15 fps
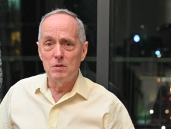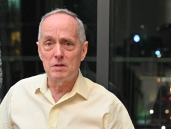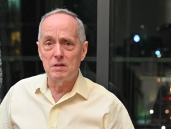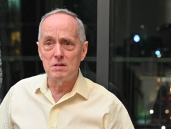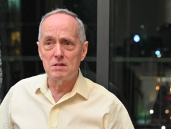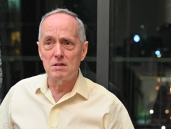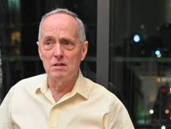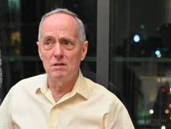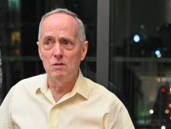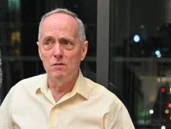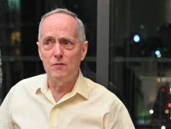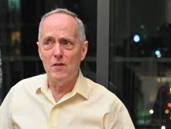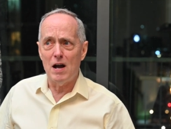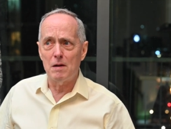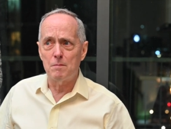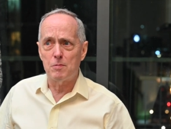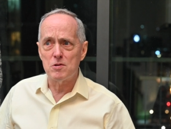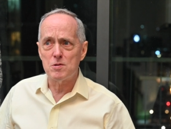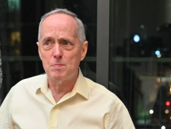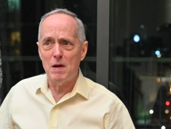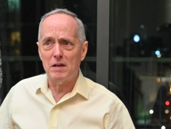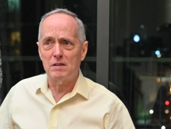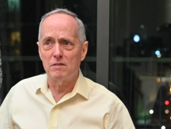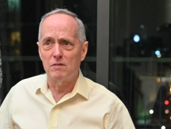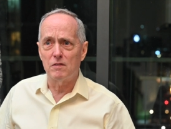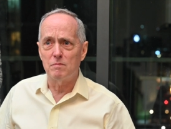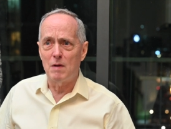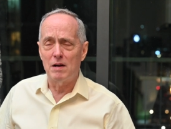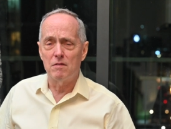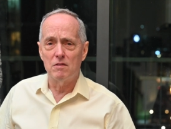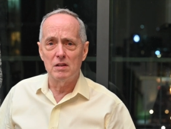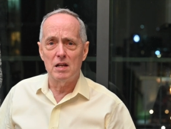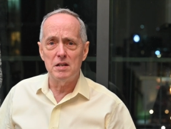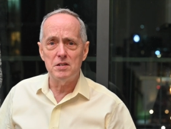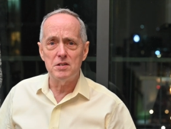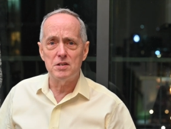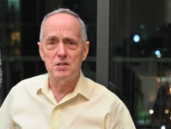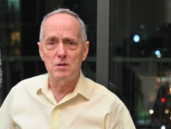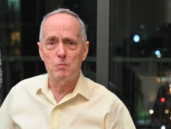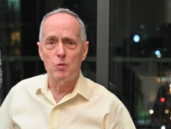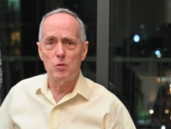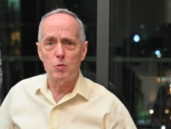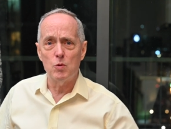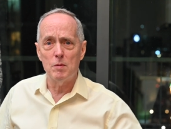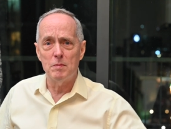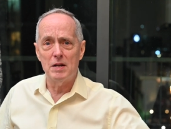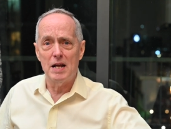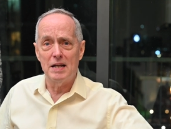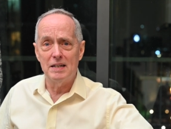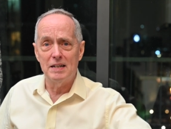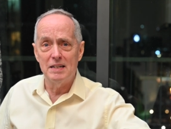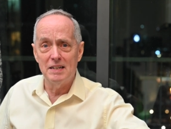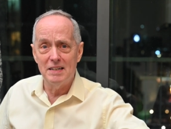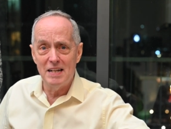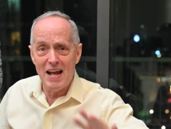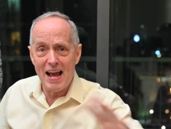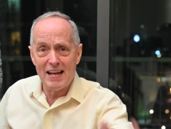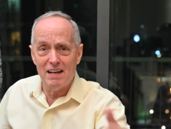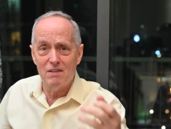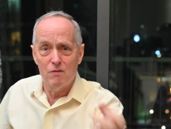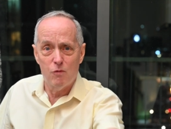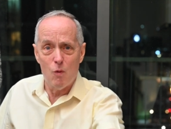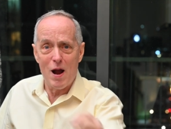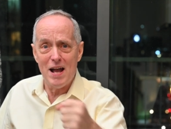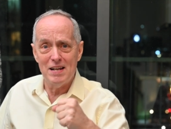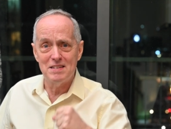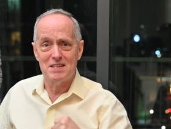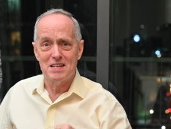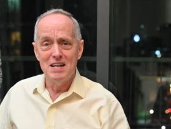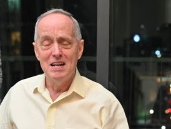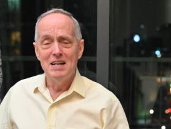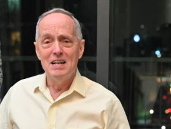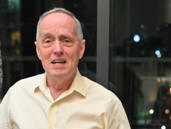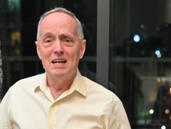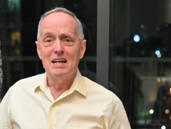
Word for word: with this newfound perspective of my relationship with women and in the negative ways